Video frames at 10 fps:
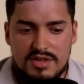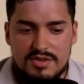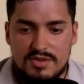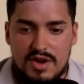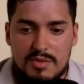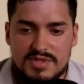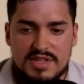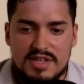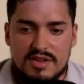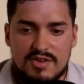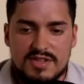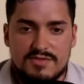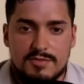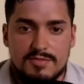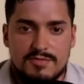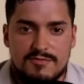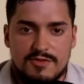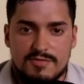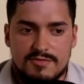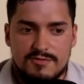you know, I was seeking grace from
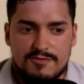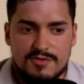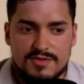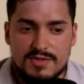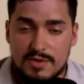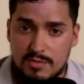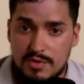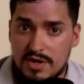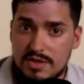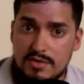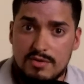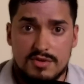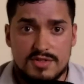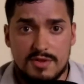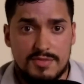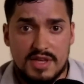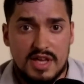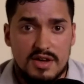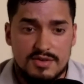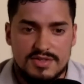from from someone or
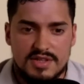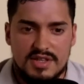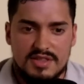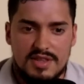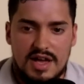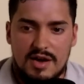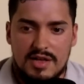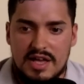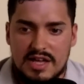something else, and I,